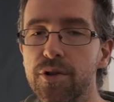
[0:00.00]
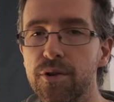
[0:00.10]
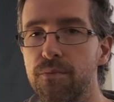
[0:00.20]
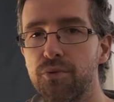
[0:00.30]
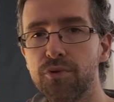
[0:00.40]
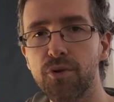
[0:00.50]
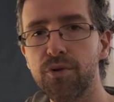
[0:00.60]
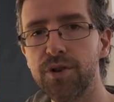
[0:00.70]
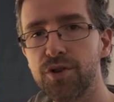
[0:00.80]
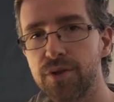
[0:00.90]
some point a
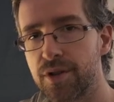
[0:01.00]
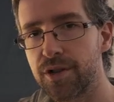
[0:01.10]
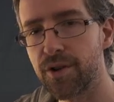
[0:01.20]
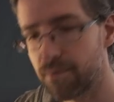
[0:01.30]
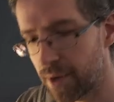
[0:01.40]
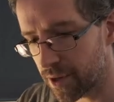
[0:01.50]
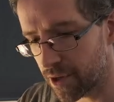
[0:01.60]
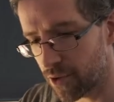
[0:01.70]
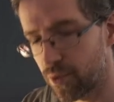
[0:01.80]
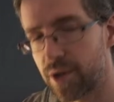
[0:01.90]
condition that is not met,
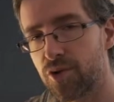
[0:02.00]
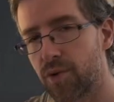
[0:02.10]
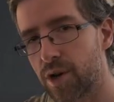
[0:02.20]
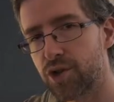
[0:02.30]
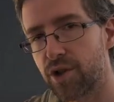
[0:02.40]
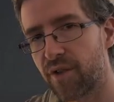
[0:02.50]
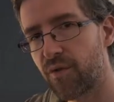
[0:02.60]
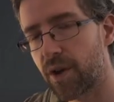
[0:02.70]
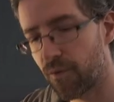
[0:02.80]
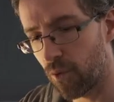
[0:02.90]
so we need to like just
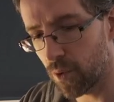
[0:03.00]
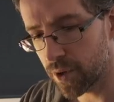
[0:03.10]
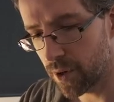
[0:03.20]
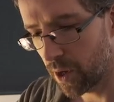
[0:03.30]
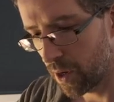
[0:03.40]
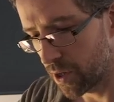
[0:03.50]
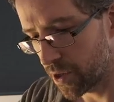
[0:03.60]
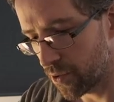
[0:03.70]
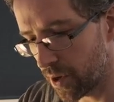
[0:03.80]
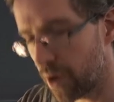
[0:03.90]
think forward. And
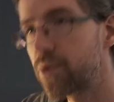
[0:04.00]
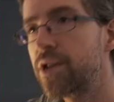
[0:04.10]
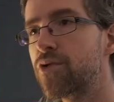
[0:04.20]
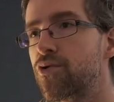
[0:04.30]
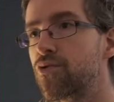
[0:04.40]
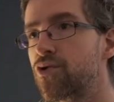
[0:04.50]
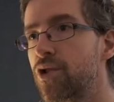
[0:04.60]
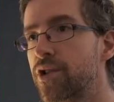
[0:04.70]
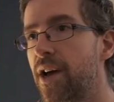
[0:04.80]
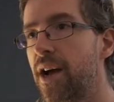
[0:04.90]
so here we need to do
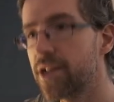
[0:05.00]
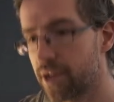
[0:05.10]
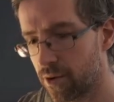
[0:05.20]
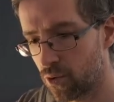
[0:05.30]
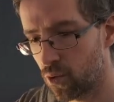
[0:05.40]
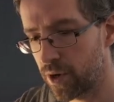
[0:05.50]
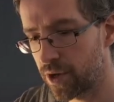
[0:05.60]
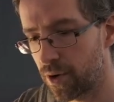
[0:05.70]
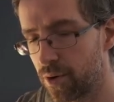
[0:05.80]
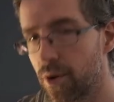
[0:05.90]
just else
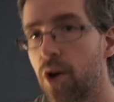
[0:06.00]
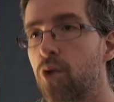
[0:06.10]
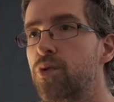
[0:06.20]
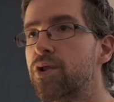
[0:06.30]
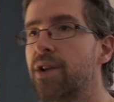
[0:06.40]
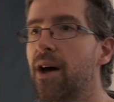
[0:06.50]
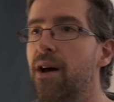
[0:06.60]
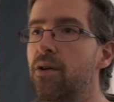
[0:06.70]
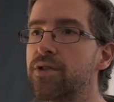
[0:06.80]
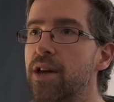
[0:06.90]
return, which is
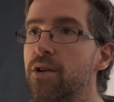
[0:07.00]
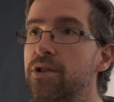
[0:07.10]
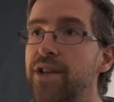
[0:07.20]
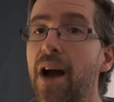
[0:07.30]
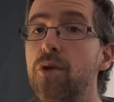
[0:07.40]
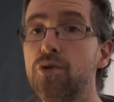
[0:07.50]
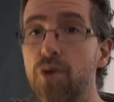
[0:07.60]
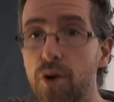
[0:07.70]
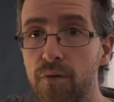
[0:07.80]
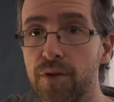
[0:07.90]
gonna take us out
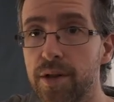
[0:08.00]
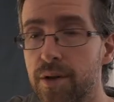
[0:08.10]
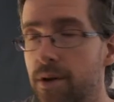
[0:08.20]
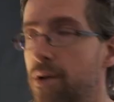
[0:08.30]
of that